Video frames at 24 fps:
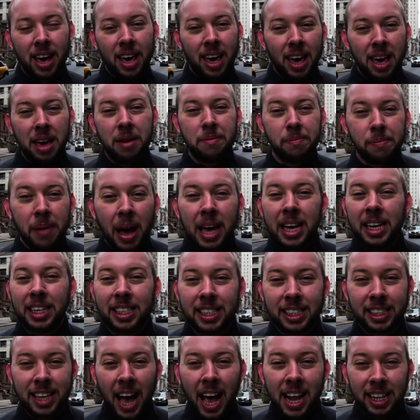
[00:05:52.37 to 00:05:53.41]
it makes
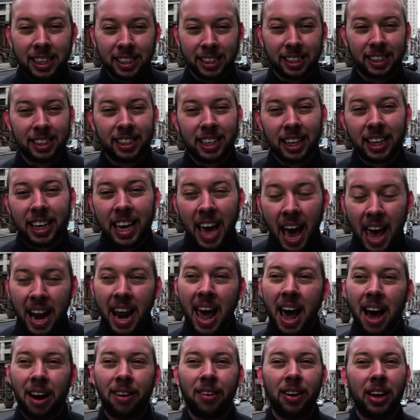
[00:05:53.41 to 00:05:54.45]
sense to get
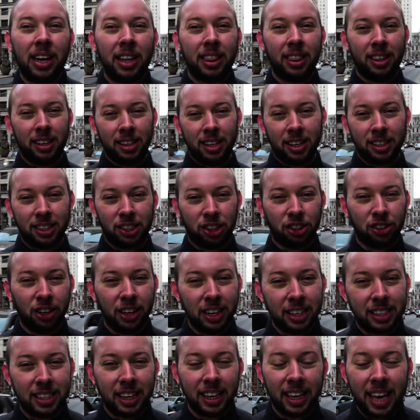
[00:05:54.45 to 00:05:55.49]
out in the street,
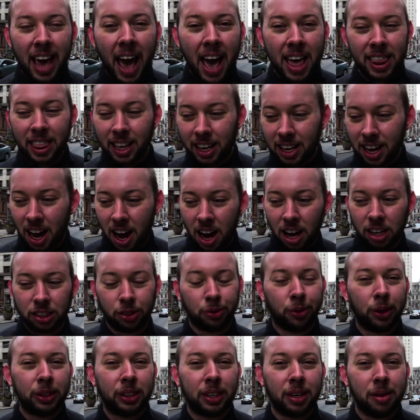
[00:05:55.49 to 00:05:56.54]
to get the cars
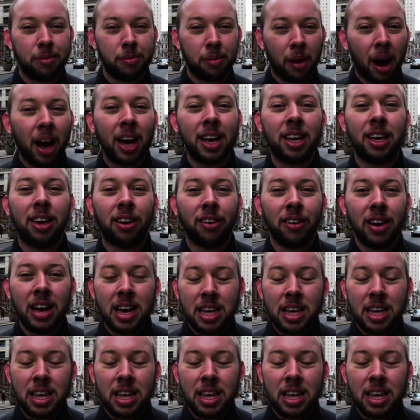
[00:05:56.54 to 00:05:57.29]
whizzing by you,